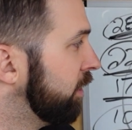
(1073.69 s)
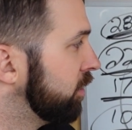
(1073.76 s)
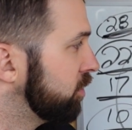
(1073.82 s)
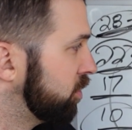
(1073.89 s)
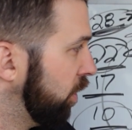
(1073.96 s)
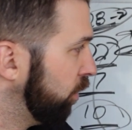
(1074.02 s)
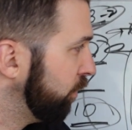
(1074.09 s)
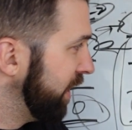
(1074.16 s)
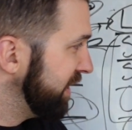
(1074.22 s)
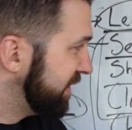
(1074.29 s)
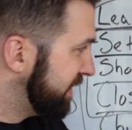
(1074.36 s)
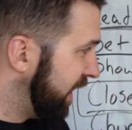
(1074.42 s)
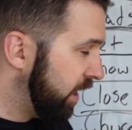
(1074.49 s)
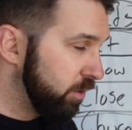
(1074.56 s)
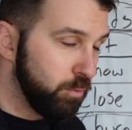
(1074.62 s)
Show rates
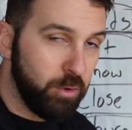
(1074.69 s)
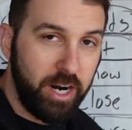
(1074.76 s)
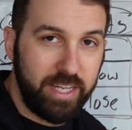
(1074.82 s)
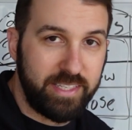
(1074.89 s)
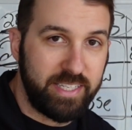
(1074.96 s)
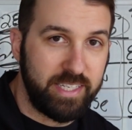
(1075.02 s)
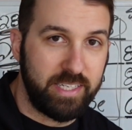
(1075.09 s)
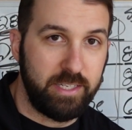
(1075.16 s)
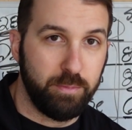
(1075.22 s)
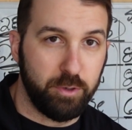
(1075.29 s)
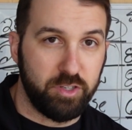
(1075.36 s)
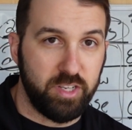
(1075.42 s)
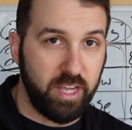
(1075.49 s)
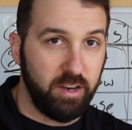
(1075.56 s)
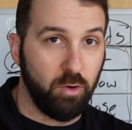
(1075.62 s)
down, we're at
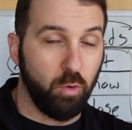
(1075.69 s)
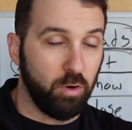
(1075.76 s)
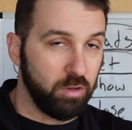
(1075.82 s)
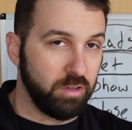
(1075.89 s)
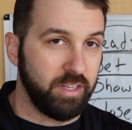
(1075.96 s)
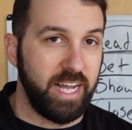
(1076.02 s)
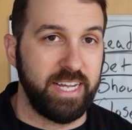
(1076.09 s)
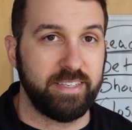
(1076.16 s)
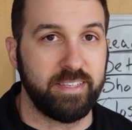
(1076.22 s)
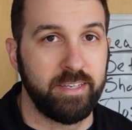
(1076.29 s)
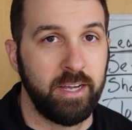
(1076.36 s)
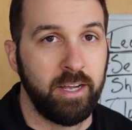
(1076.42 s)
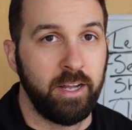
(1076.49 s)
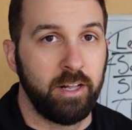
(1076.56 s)
60% or less.